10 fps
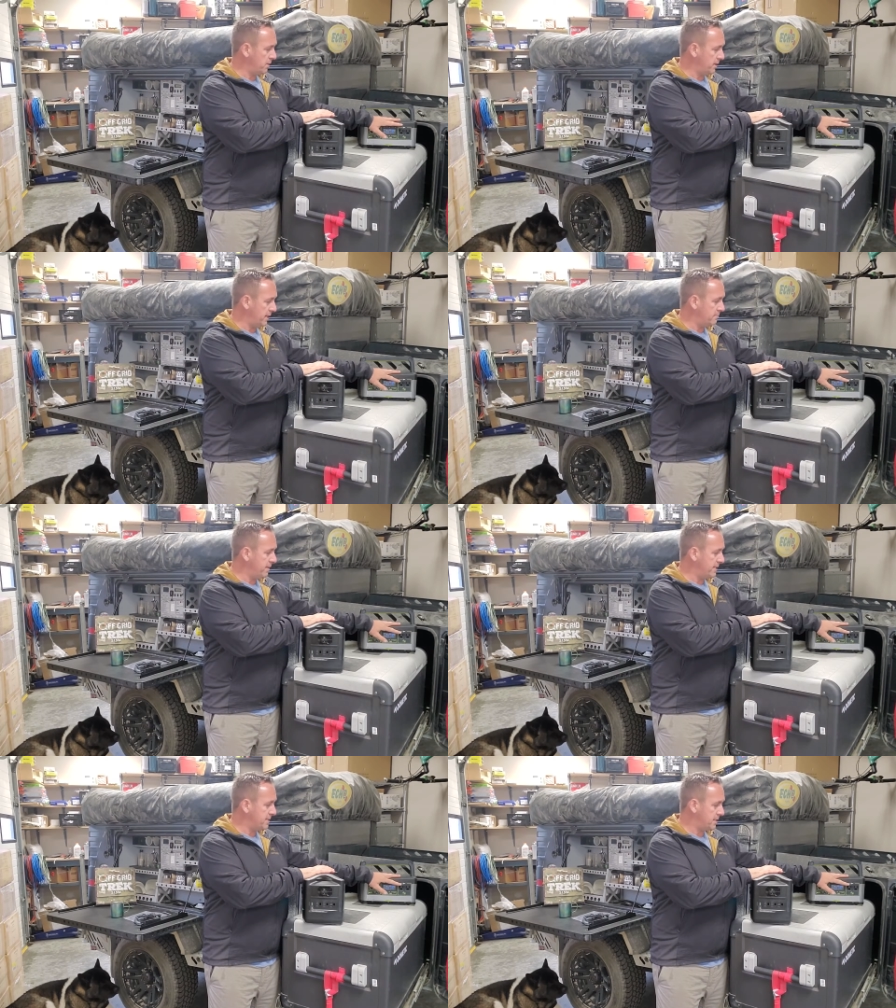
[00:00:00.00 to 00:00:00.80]
But in
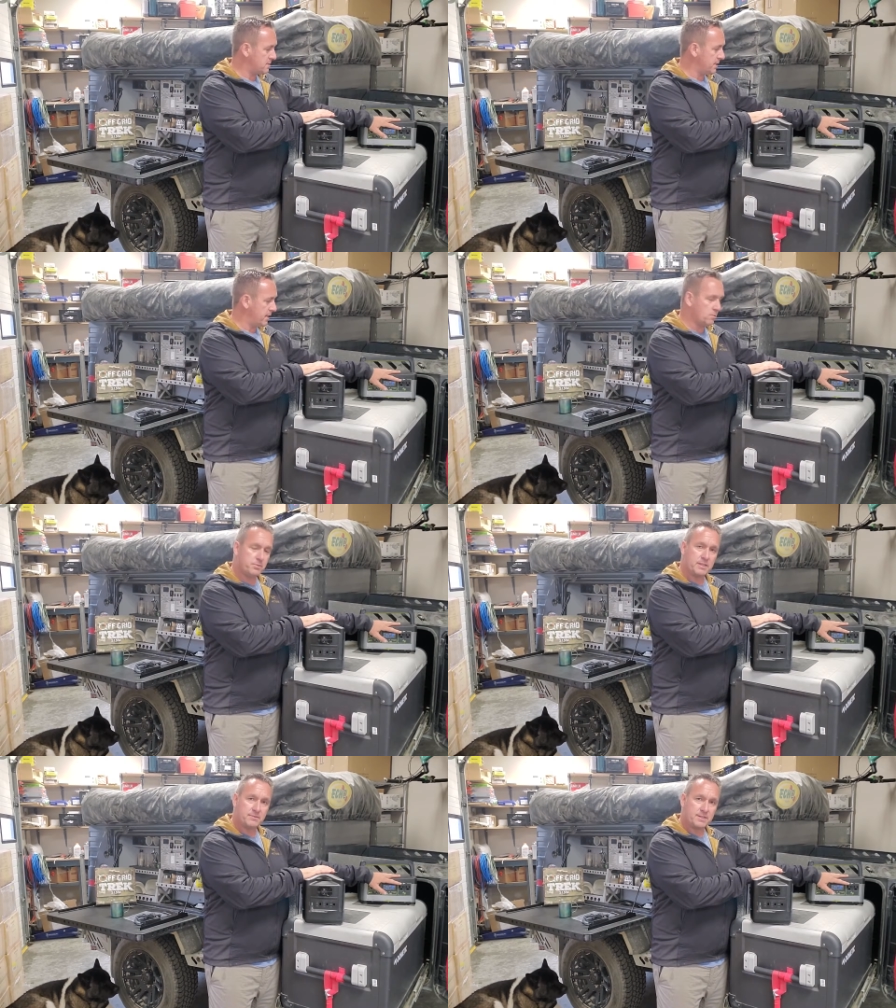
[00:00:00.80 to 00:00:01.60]
my testing, I don't
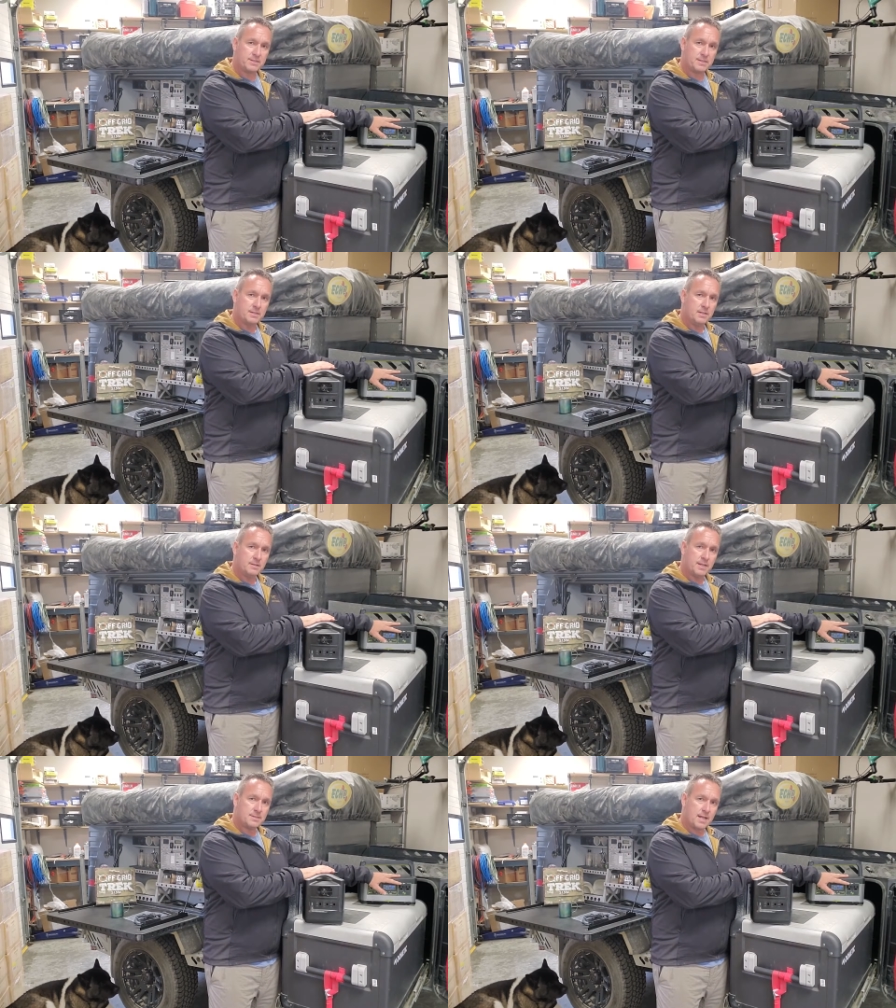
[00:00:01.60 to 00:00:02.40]
believe that's
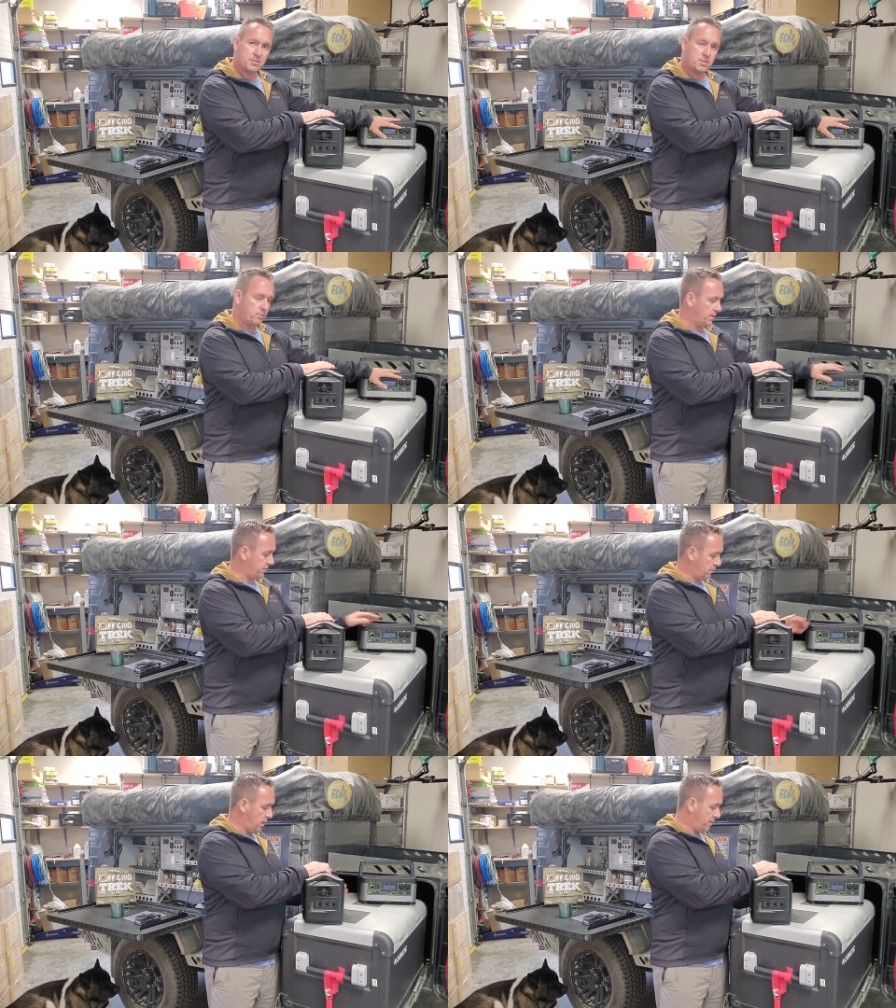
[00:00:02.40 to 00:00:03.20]
that's actually what
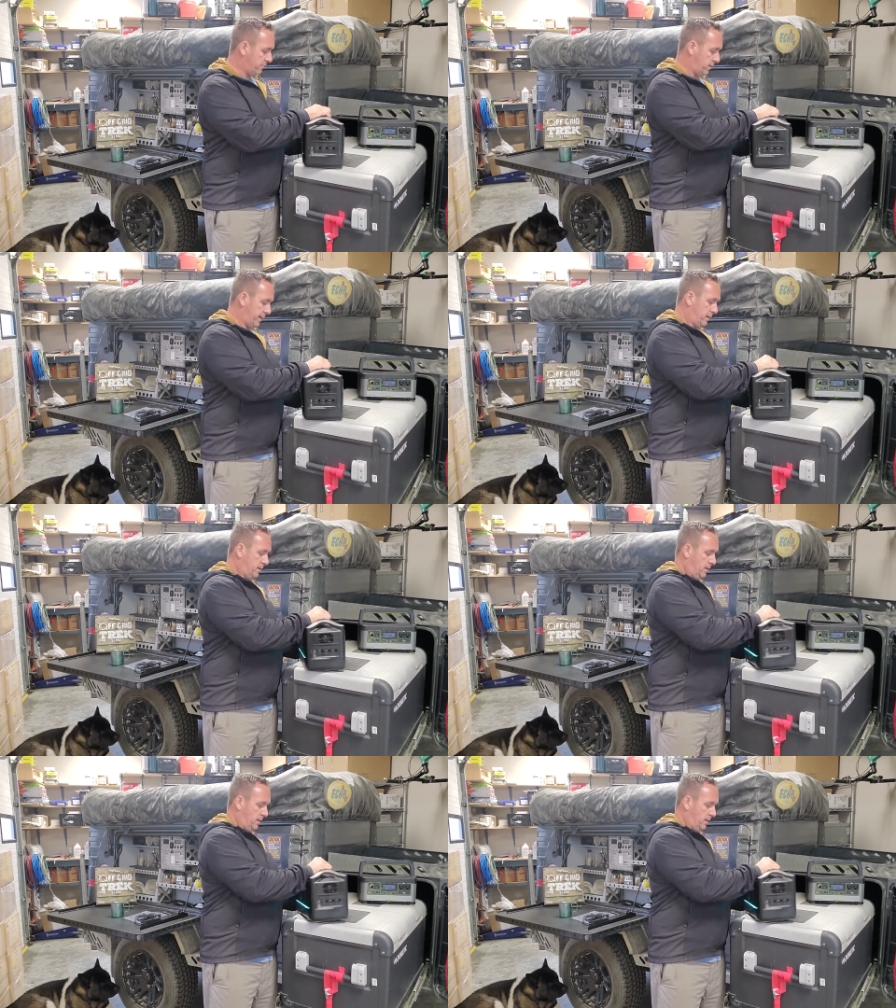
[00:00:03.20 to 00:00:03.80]
they're offering.